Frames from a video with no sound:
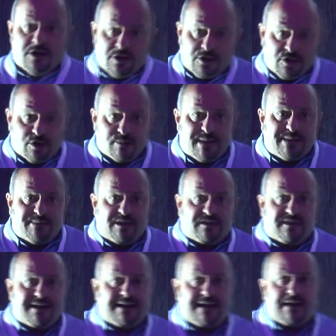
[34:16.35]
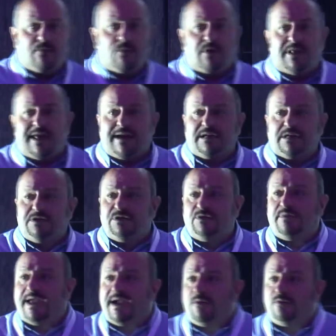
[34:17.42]
You may be thinking, well, I could do
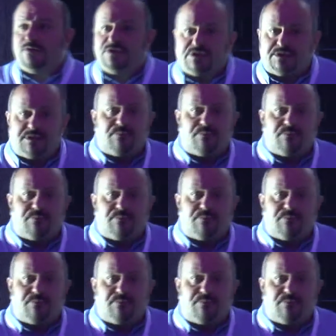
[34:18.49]
that with just a